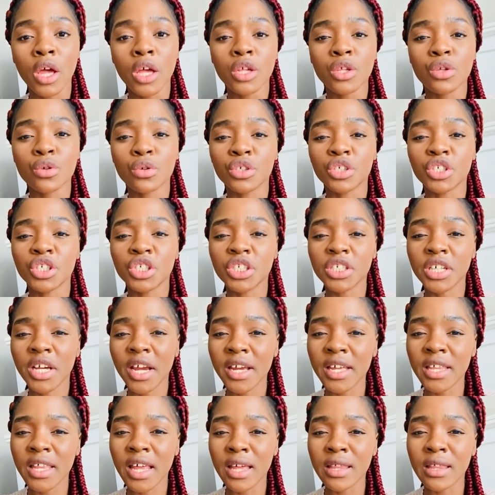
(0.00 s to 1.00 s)
to
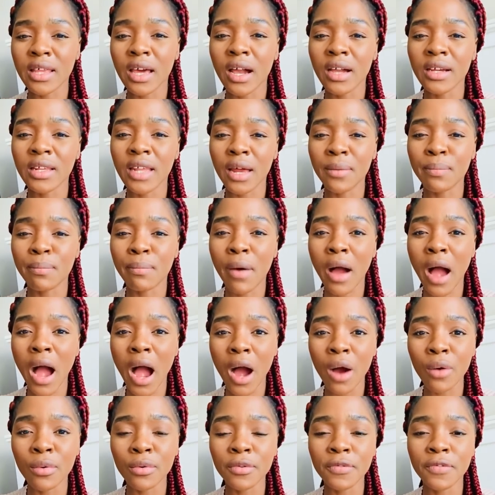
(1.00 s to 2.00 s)
share that that
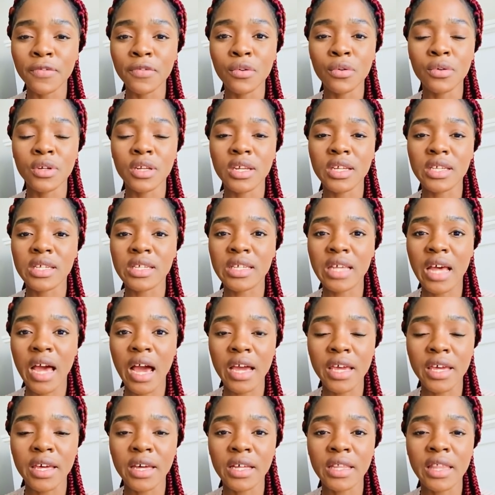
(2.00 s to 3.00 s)
powerful
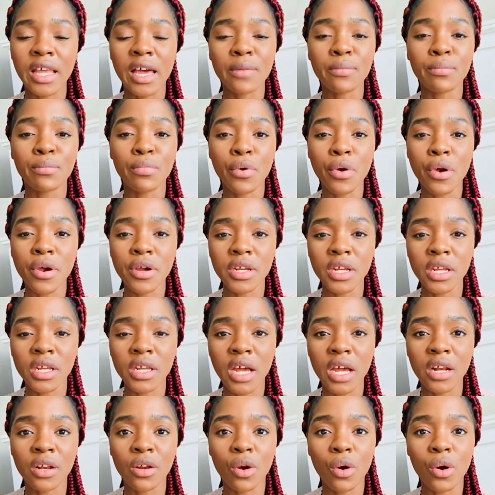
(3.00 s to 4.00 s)
desire that burden
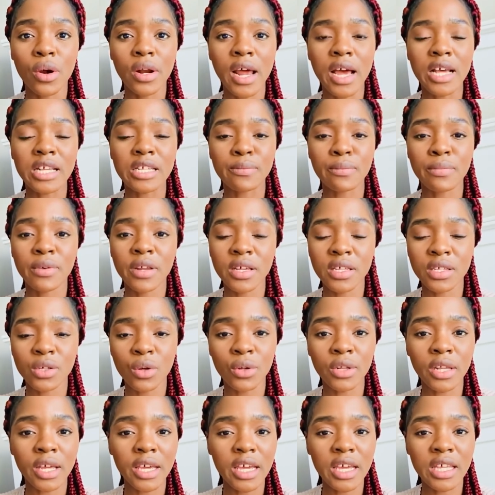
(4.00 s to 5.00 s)
that god has placed
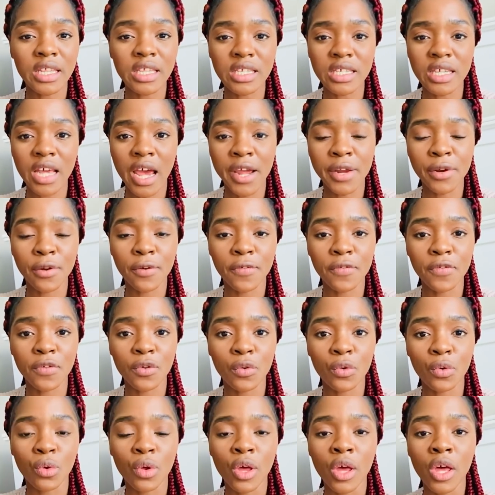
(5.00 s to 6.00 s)
on the inside of you